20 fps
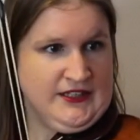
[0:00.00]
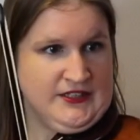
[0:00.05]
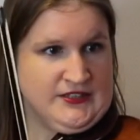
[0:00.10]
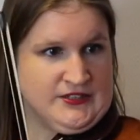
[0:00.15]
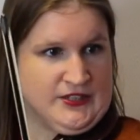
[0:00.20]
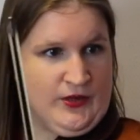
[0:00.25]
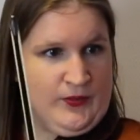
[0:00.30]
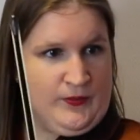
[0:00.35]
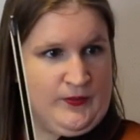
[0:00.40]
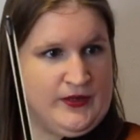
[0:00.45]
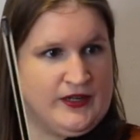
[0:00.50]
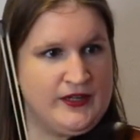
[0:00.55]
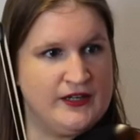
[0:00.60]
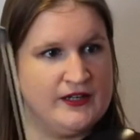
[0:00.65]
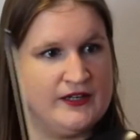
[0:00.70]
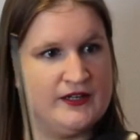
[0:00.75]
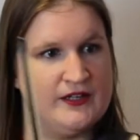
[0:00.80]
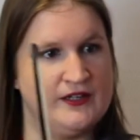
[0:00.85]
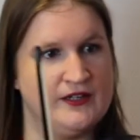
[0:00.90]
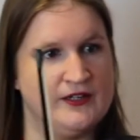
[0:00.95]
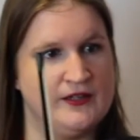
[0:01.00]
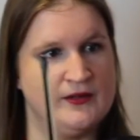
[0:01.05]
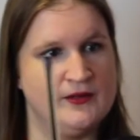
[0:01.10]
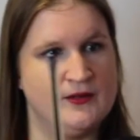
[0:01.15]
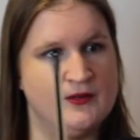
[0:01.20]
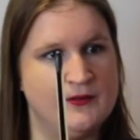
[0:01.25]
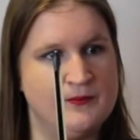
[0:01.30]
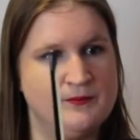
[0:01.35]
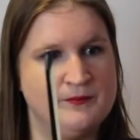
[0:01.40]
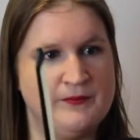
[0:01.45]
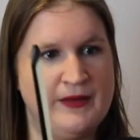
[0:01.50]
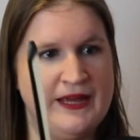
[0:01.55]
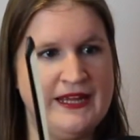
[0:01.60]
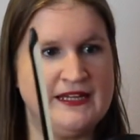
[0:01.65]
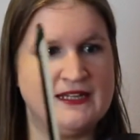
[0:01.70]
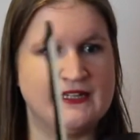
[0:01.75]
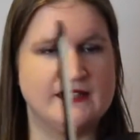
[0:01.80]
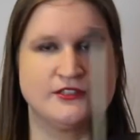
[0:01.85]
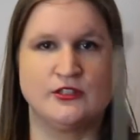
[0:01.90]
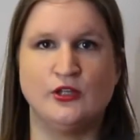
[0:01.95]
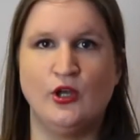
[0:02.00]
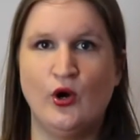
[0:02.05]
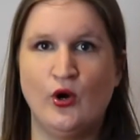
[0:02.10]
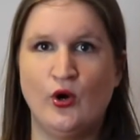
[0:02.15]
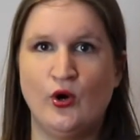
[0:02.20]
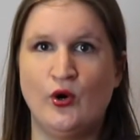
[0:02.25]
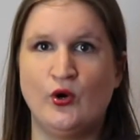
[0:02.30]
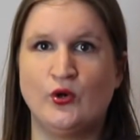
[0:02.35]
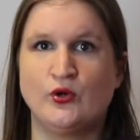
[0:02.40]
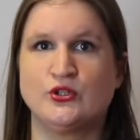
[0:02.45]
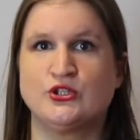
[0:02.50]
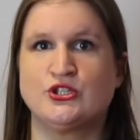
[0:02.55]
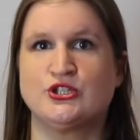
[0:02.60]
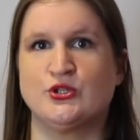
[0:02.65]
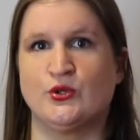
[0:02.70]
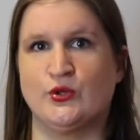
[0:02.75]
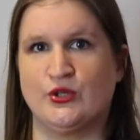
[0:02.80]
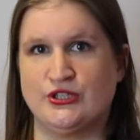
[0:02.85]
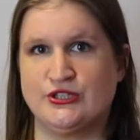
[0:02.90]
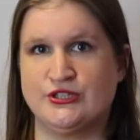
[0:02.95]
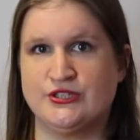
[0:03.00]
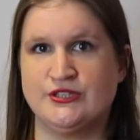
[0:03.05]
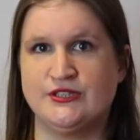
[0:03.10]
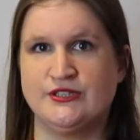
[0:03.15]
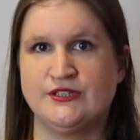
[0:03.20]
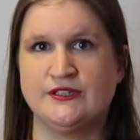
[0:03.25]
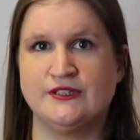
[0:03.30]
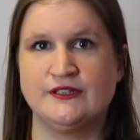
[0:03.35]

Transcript: So make it long, short.